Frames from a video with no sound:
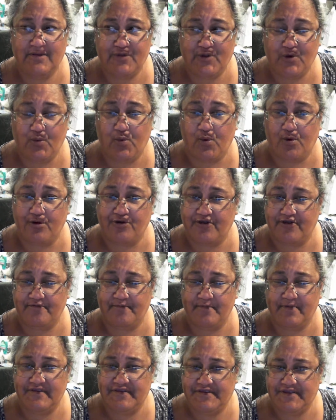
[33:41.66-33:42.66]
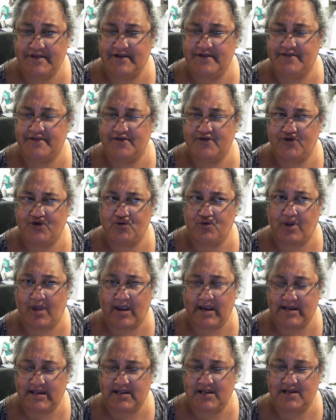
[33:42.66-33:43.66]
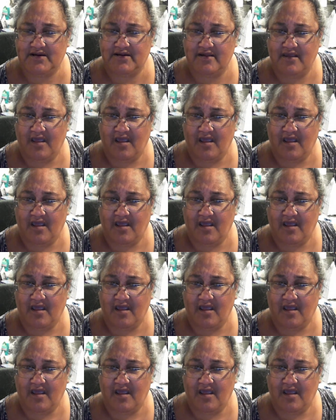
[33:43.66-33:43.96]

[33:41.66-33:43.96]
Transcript: worst has been Citizens United,